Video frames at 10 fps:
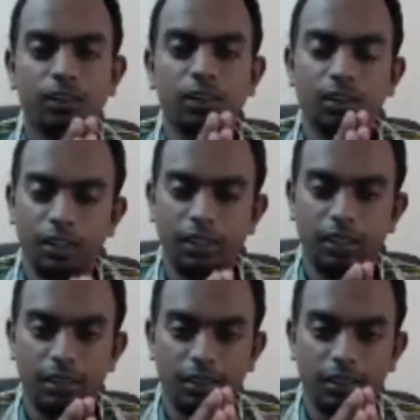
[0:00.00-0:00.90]

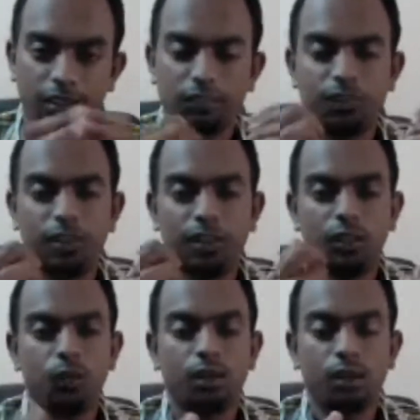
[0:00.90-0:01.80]
the
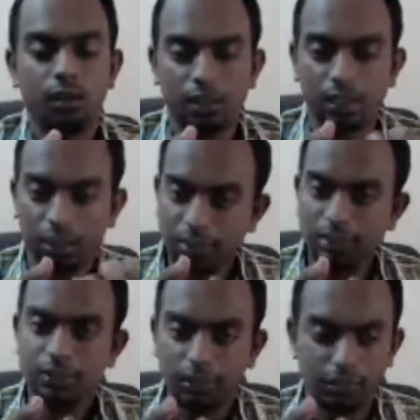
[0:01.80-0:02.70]
your current
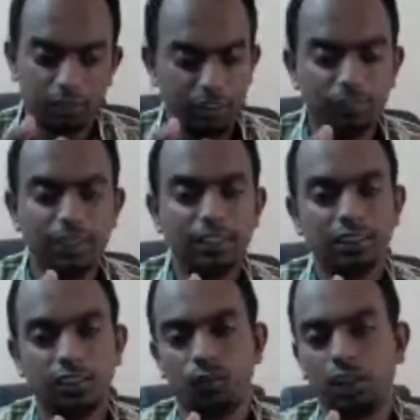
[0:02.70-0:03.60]
device or
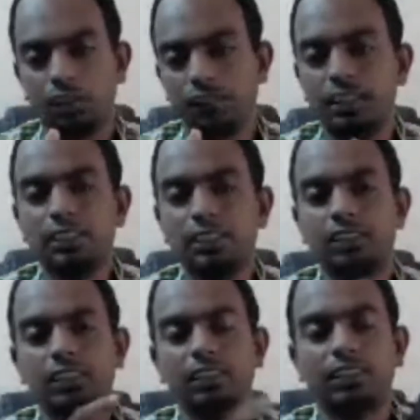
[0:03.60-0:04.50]
whatever it
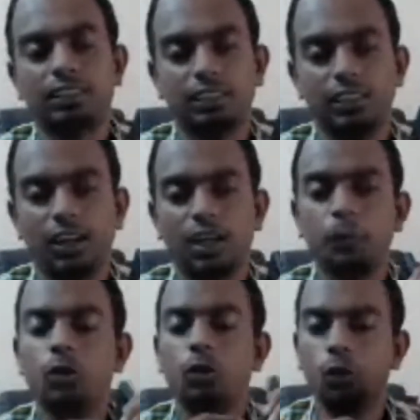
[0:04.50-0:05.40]
is not able to
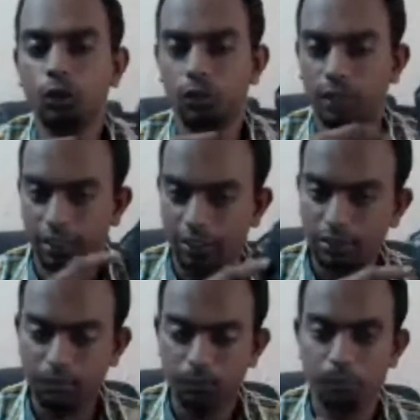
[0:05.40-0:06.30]
hold your data, it is
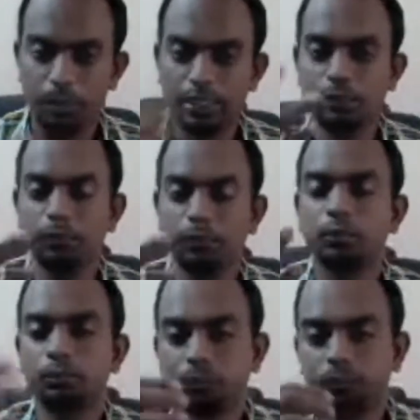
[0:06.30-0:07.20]
maximum,
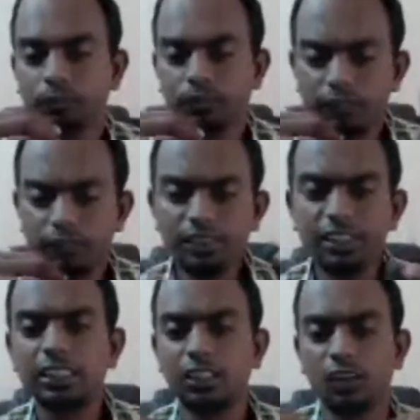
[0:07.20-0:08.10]
it's
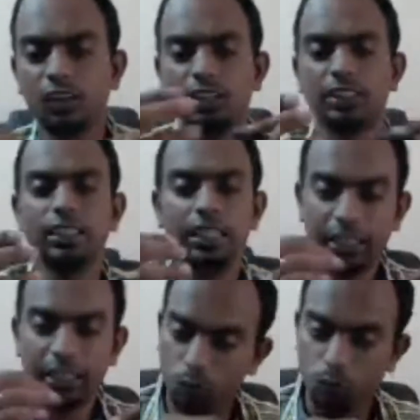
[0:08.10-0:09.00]
crossing the data
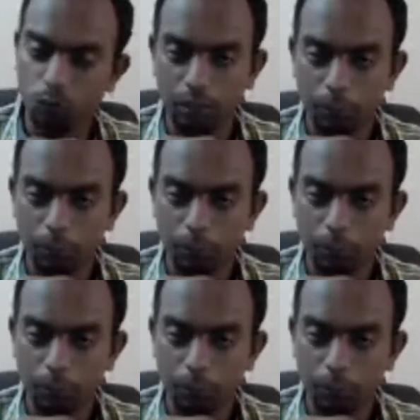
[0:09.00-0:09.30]
total limit,